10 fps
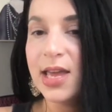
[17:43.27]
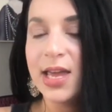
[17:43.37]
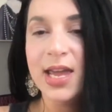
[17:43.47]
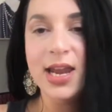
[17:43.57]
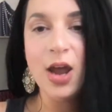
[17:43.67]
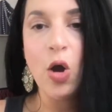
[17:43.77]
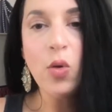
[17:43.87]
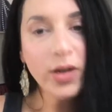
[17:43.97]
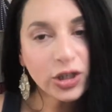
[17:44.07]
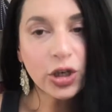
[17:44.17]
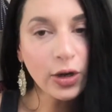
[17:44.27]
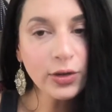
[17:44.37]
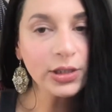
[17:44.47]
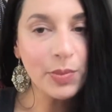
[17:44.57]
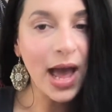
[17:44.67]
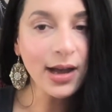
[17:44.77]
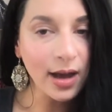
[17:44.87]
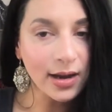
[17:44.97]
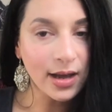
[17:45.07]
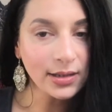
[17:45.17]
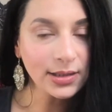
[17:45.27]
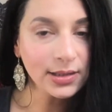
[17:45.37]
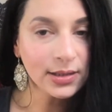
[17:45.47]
it always turns back on us.